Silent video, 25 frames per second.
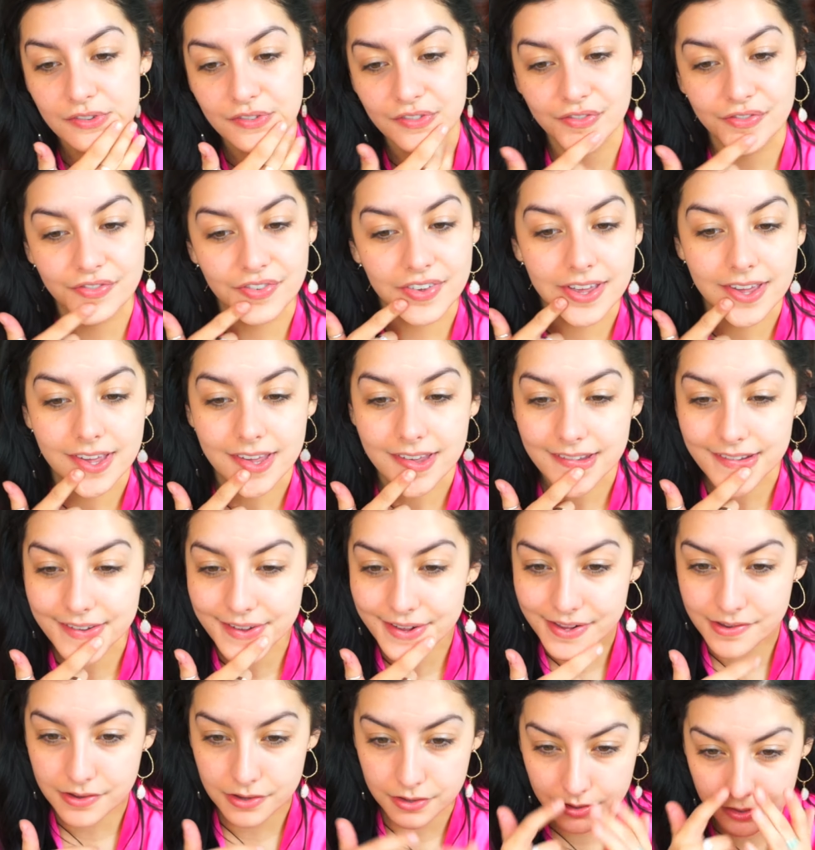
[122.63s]

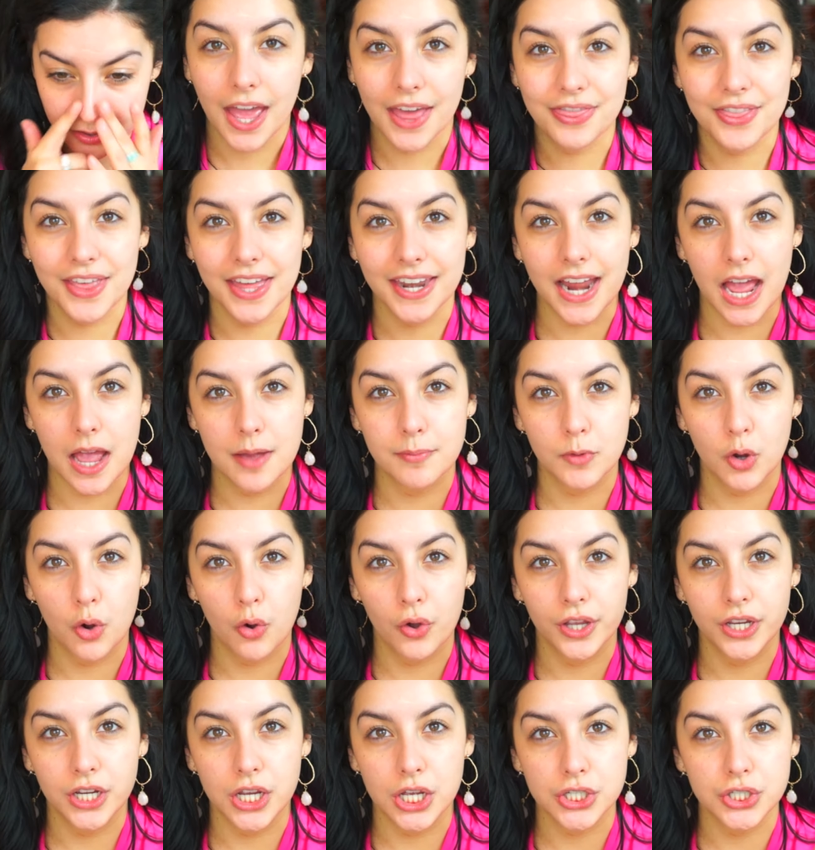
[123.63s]
face, and then I'm
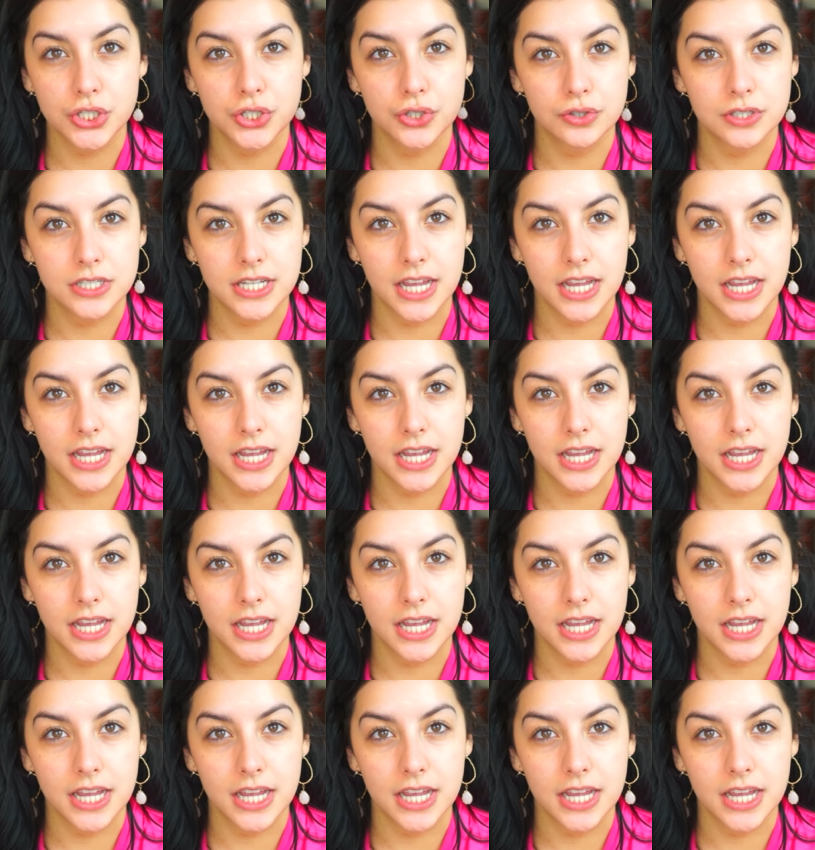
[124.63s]
going to